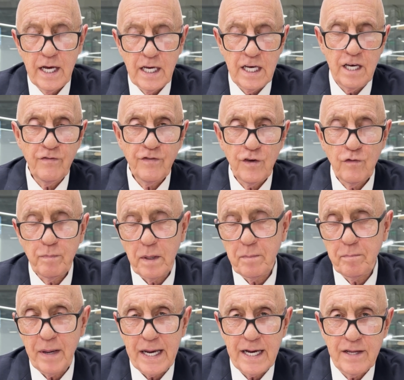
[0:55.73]
If you've been
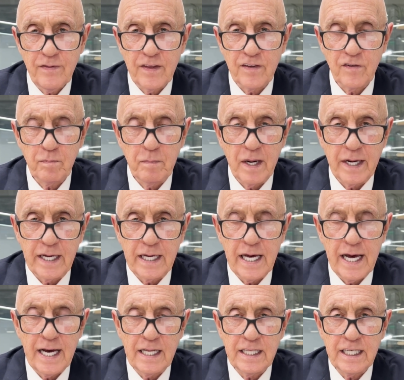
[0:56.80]
paid this money
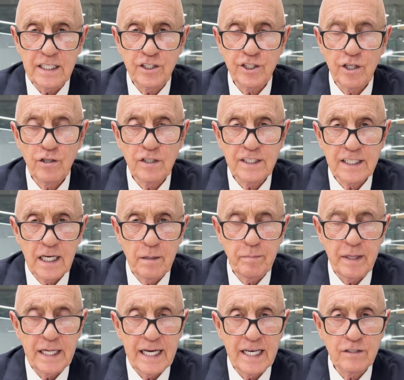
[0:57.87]
and the insurance
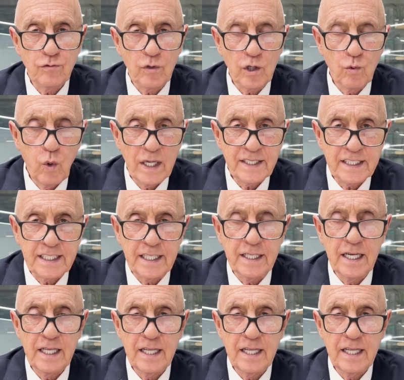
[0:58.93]
company has requested